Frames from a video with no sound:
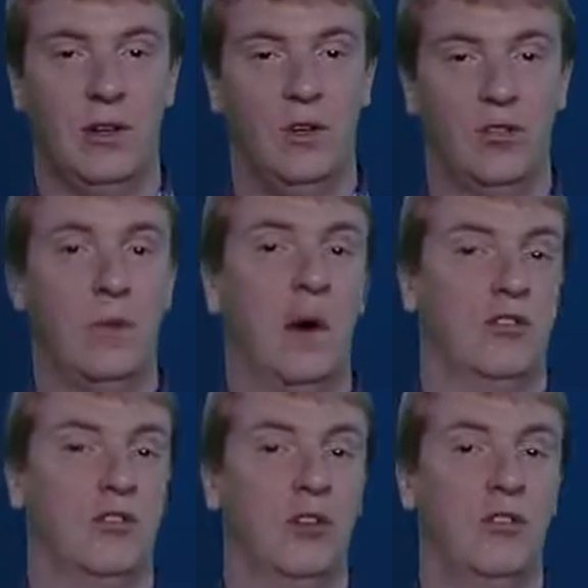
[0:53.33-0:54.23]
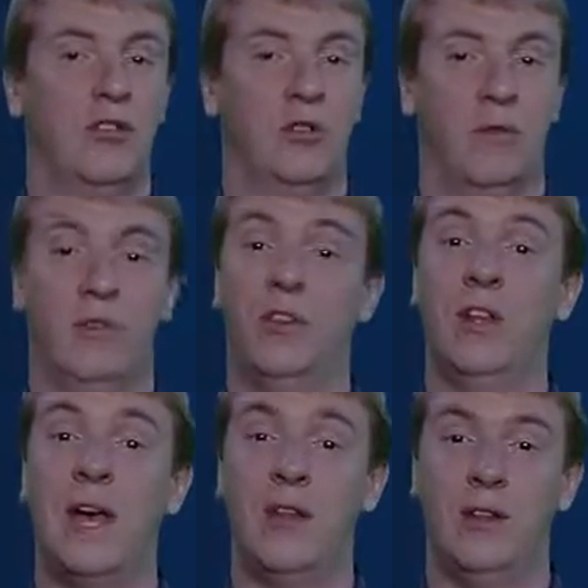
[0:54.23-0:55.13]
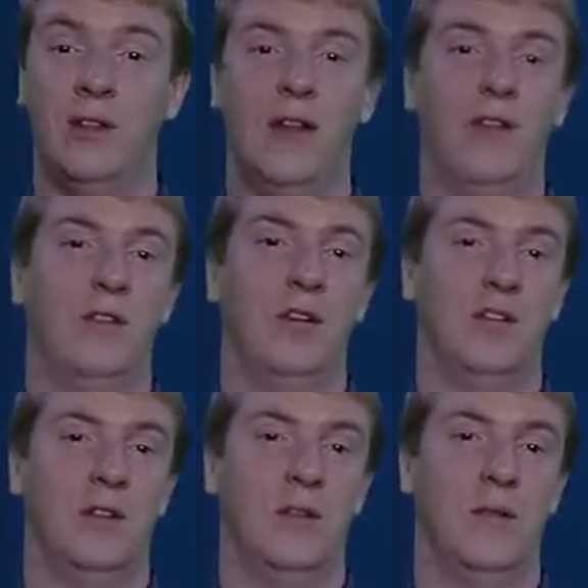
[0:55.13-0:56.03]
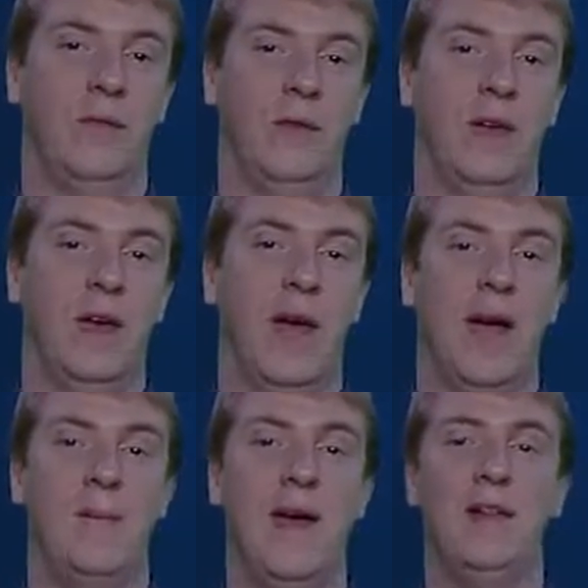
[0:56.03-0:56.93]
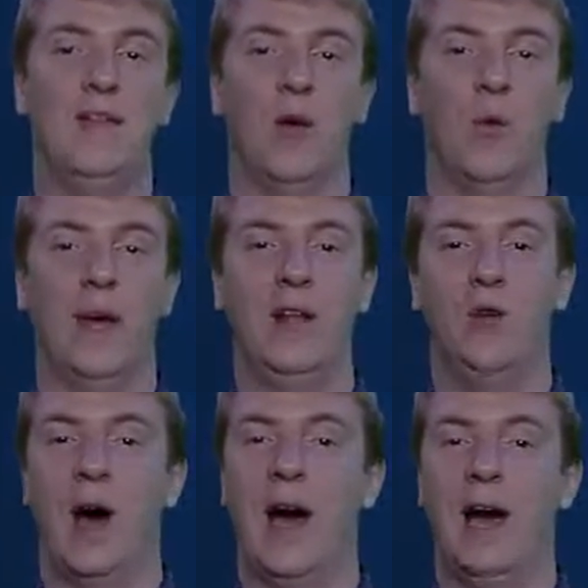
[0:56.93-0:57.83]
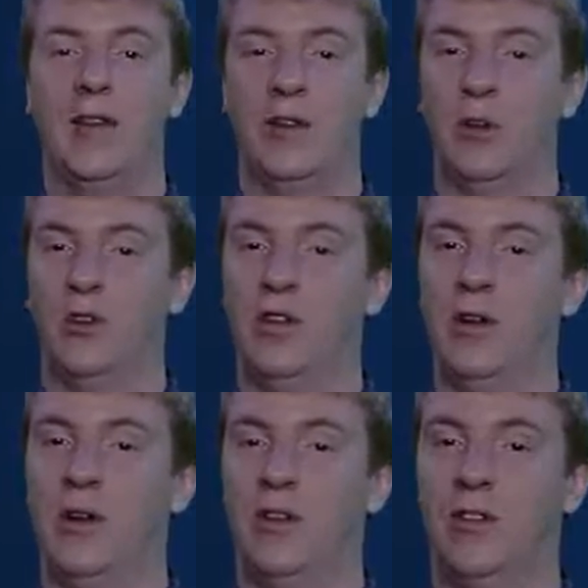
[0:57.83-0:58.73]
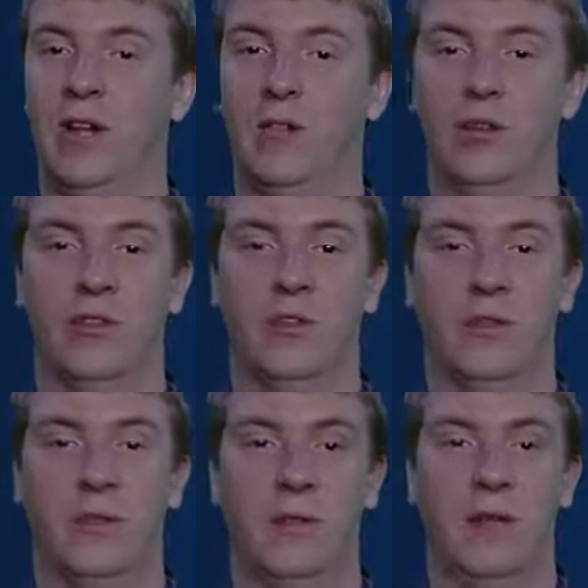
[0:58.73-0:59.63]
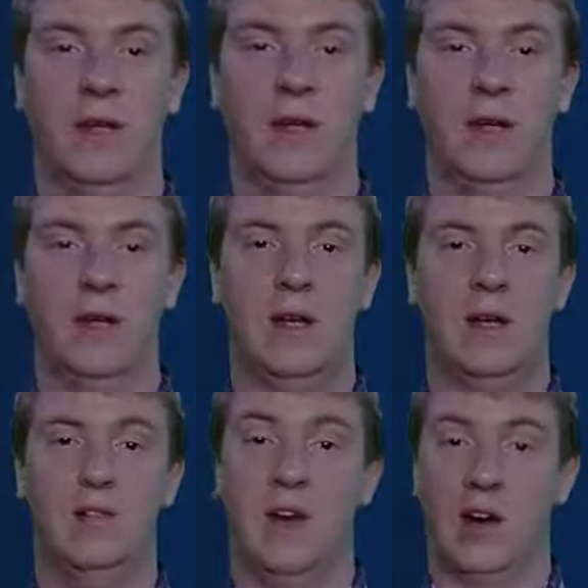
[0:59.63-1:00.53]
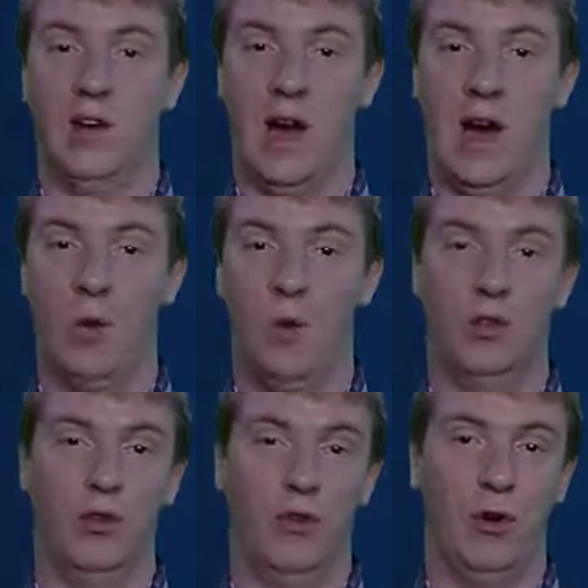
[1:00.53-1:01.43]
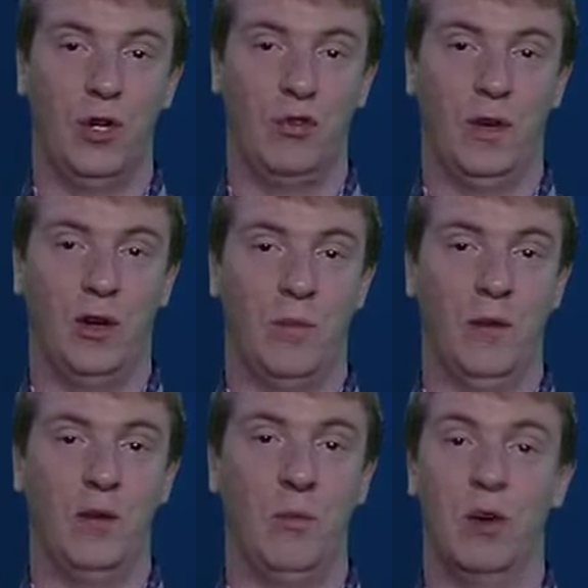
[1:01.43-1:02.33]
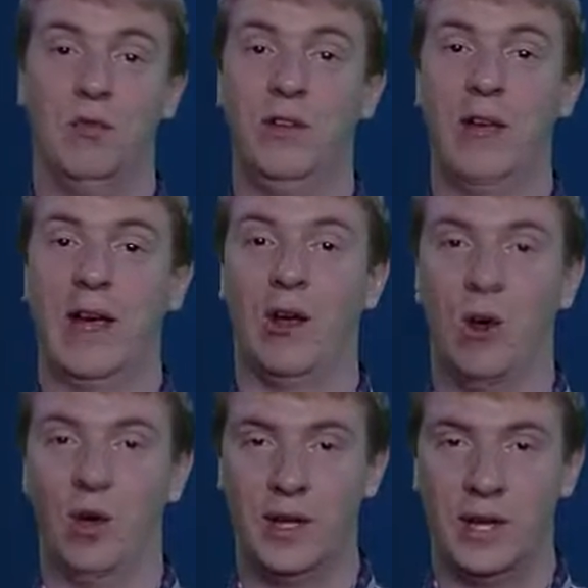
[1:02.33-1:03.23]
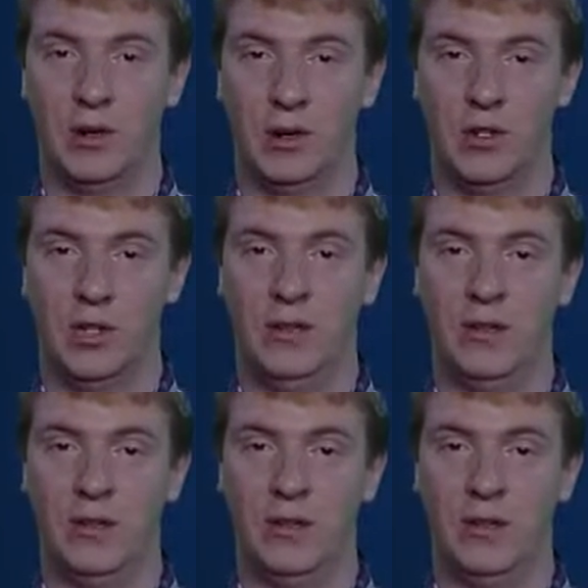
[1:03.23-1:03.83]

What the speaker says: smart structures surfaced again in aviation and made their way to higher technology readiness levels. They are now on the verge of becoming one of these iconic technologies